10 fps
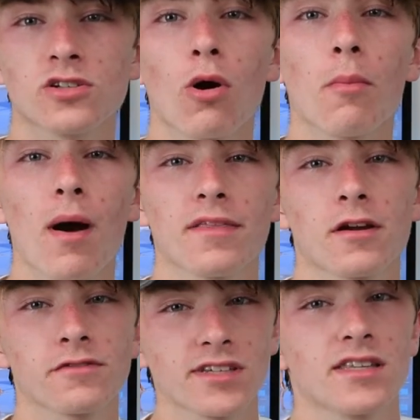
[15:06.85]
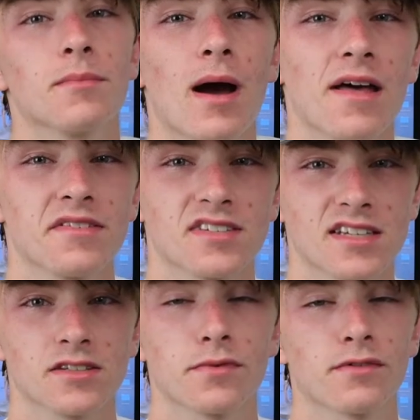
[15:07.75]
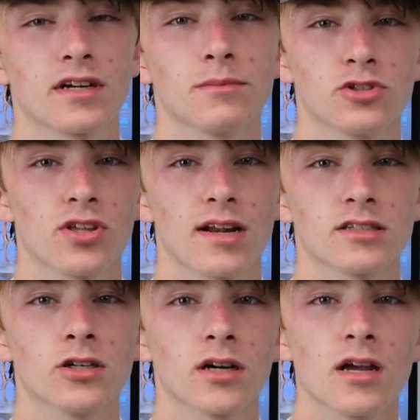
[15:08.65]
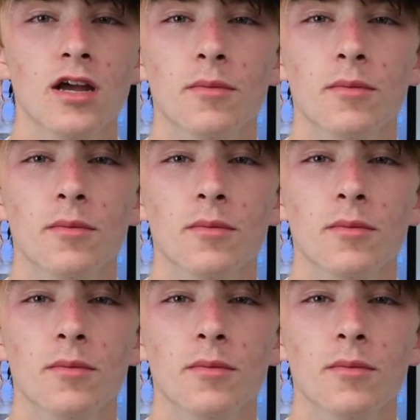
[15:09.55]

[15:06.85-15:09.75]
You all might not have seen the behind the scenes of every image that I took,